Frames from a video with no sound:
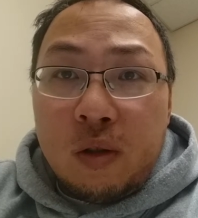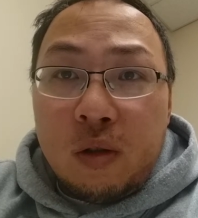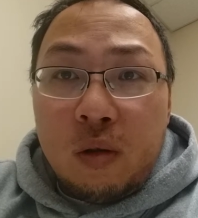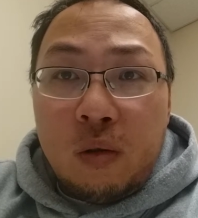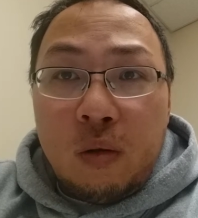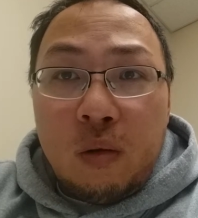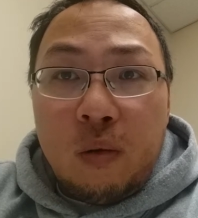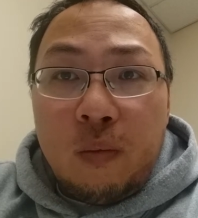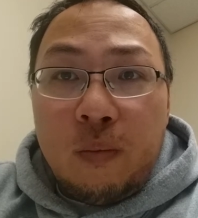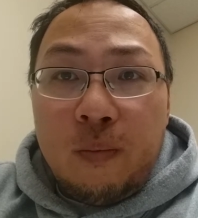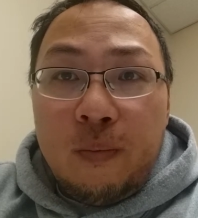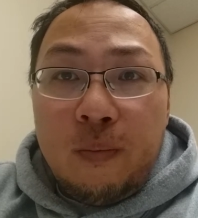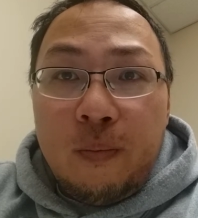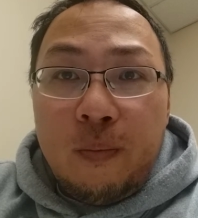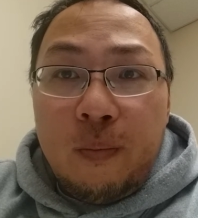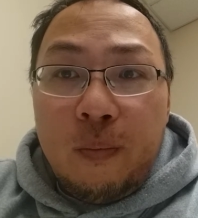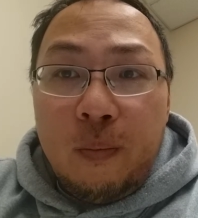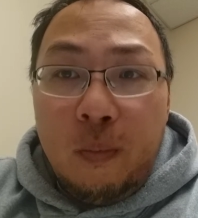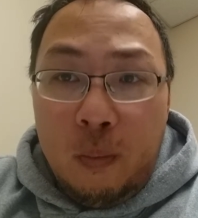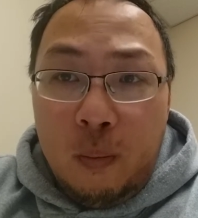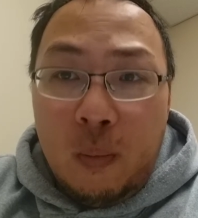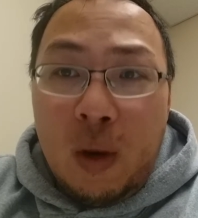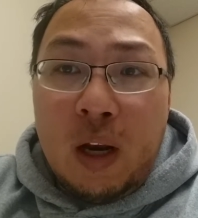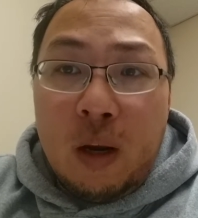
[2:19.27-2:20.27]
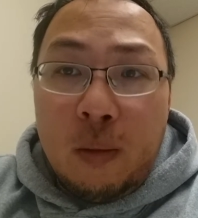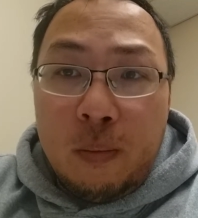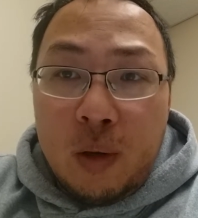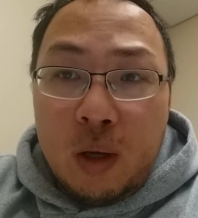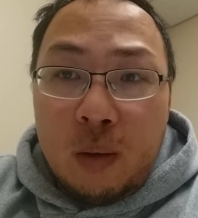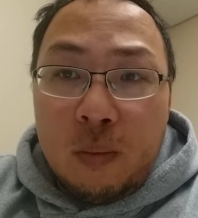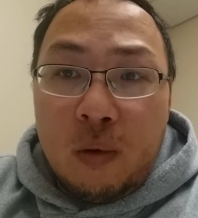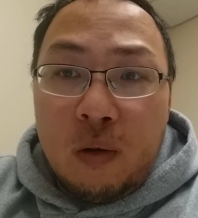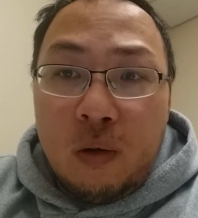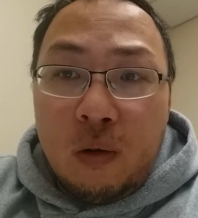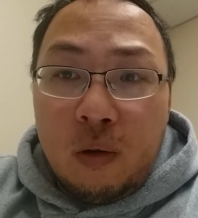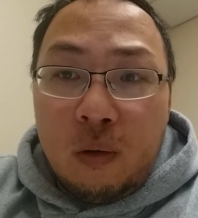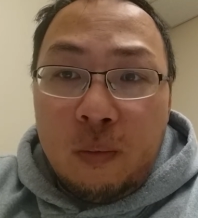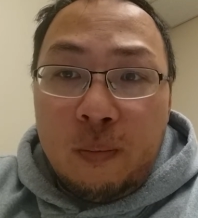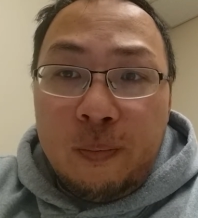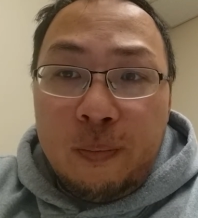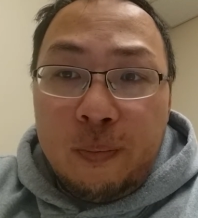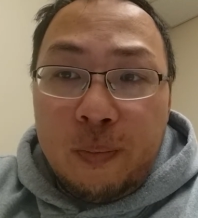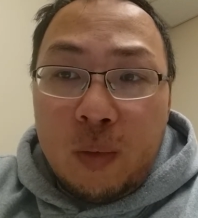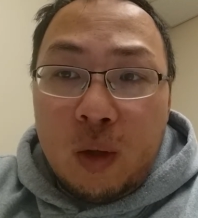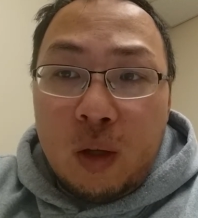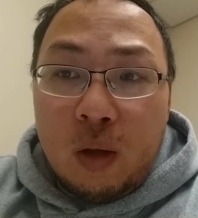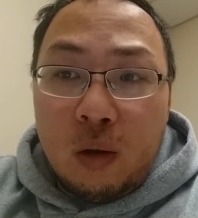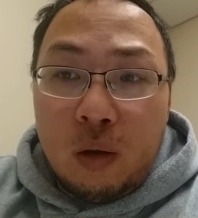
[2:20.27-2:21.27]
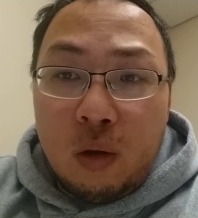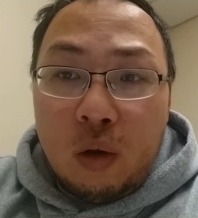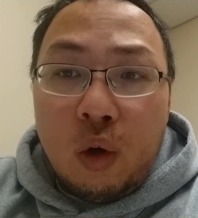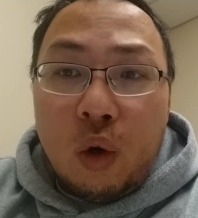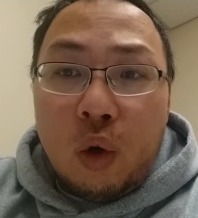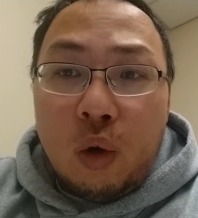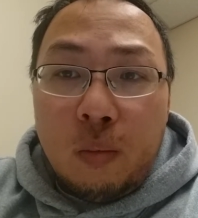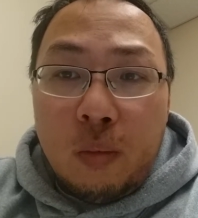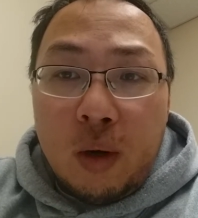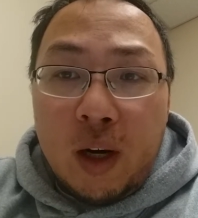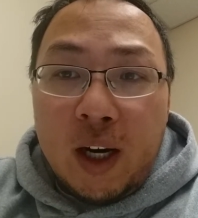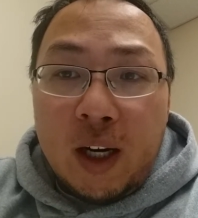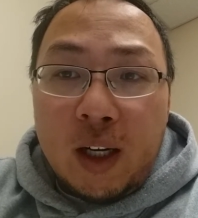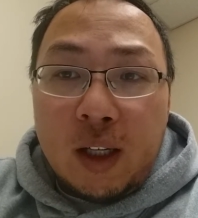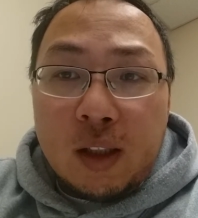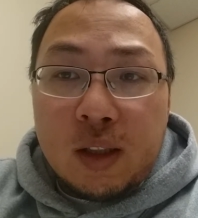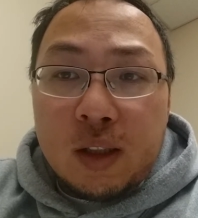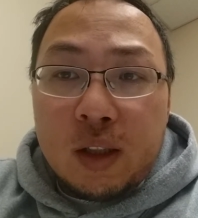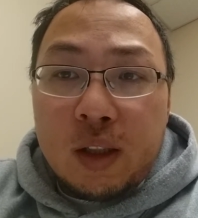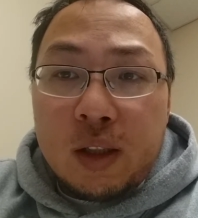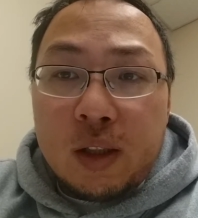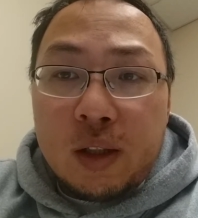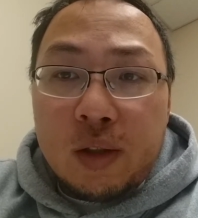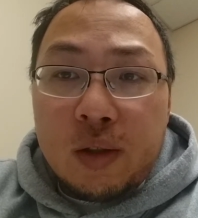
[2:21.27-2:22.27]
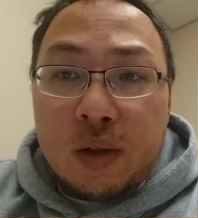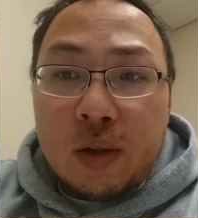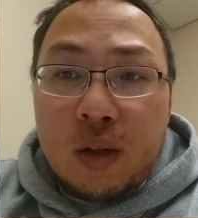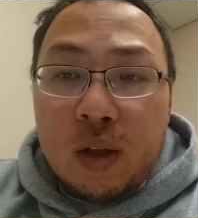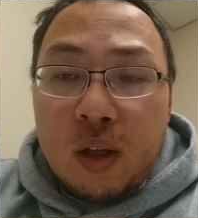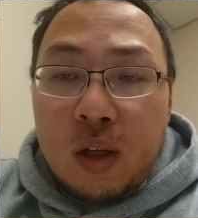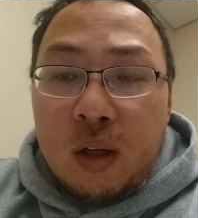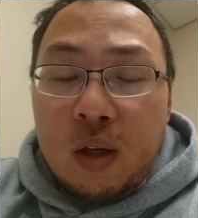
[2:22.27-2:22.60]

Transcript: So many people in the lower brackets